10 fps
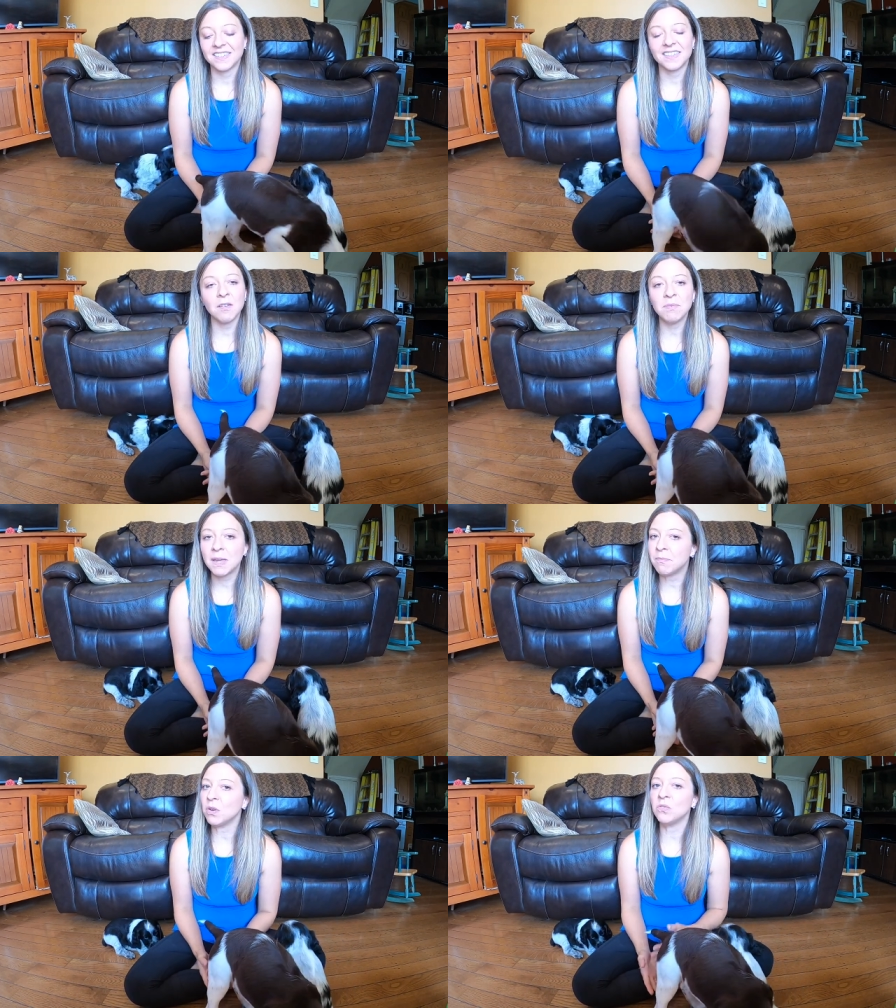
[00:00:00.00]
Some
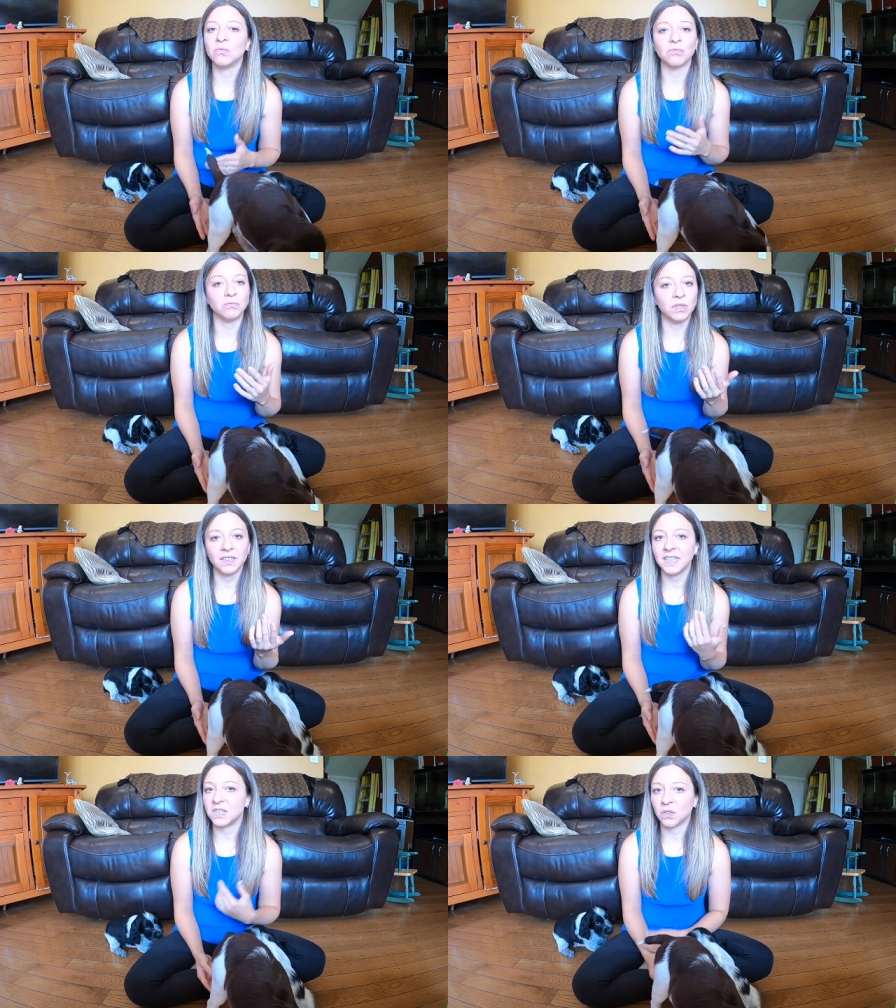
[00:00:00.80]
people
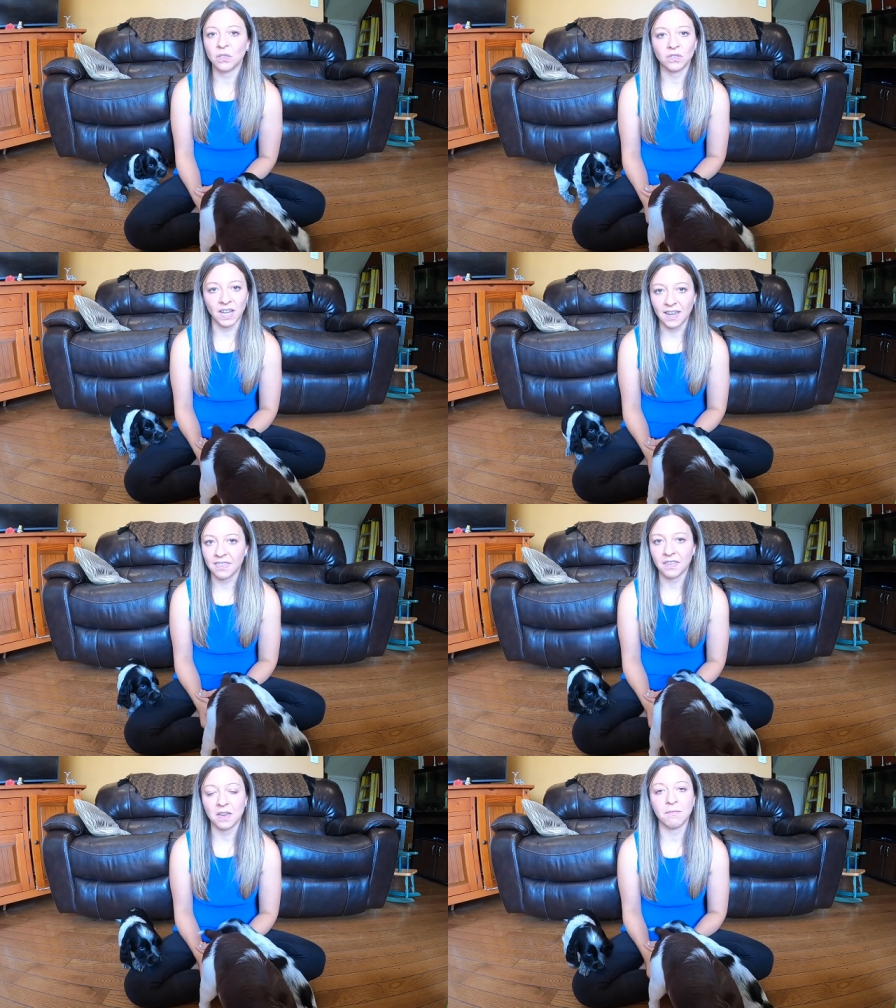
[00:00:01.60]
really don't
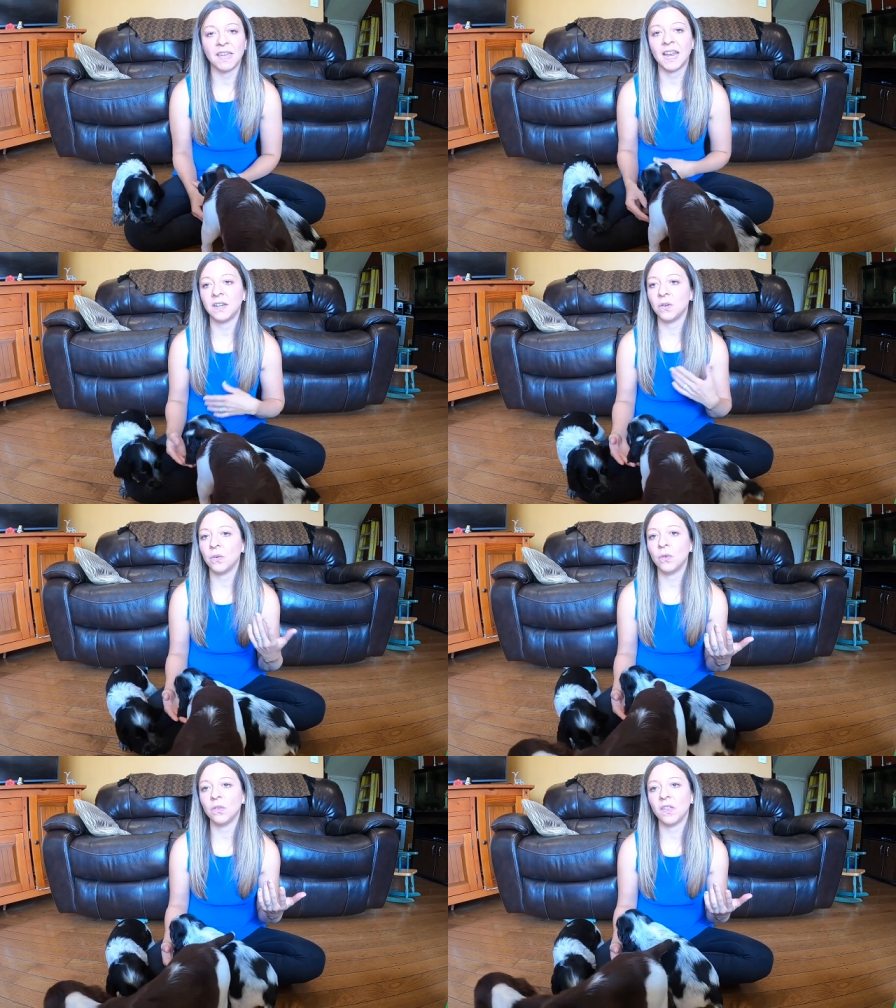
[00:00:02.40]
like them and I
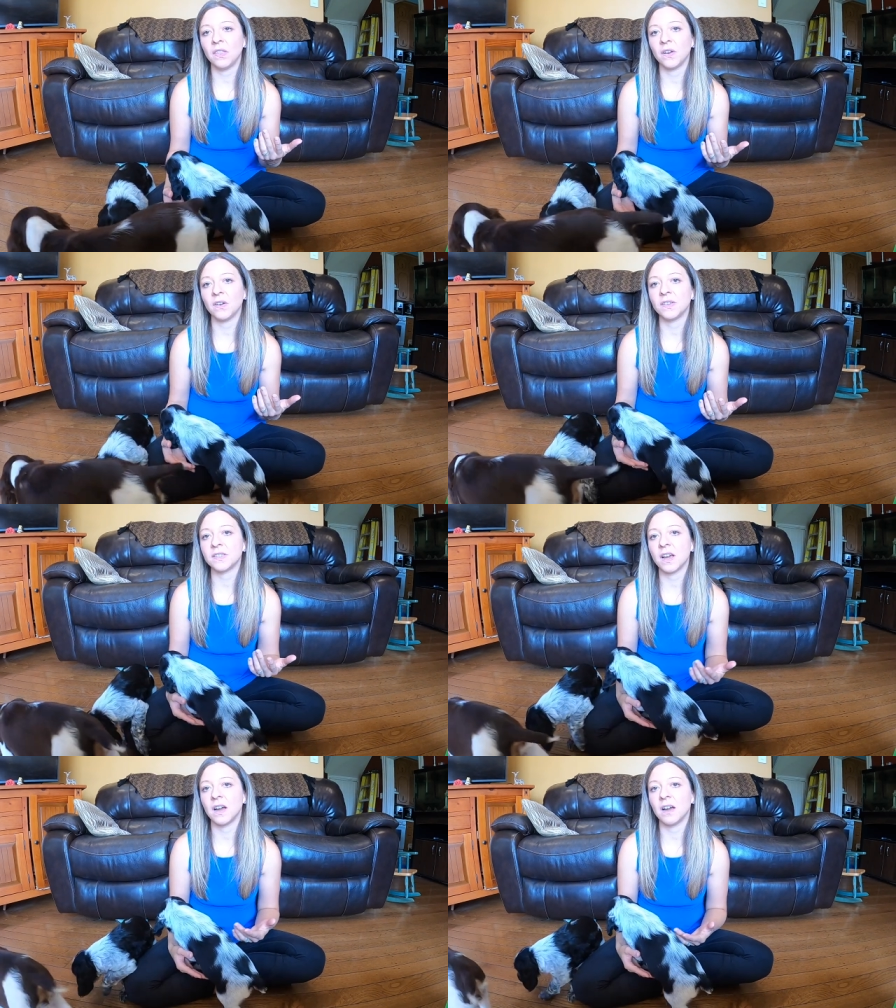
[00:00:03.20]
know that
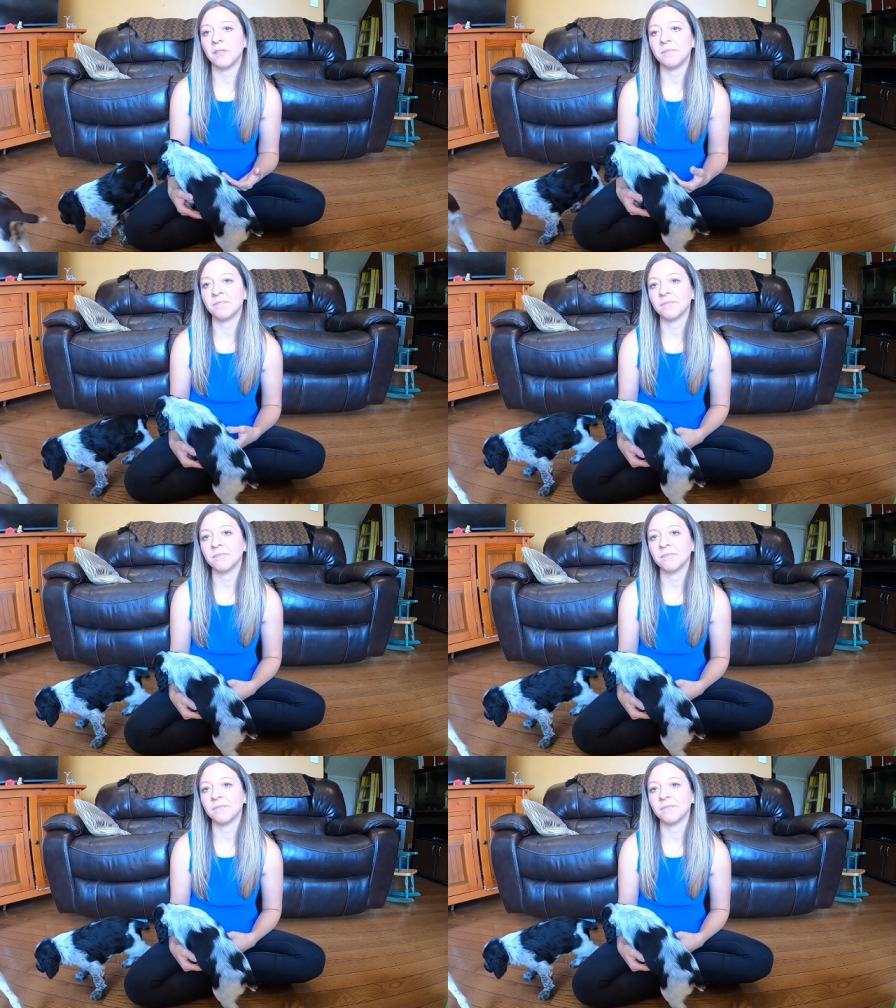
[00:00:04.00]
there's uh,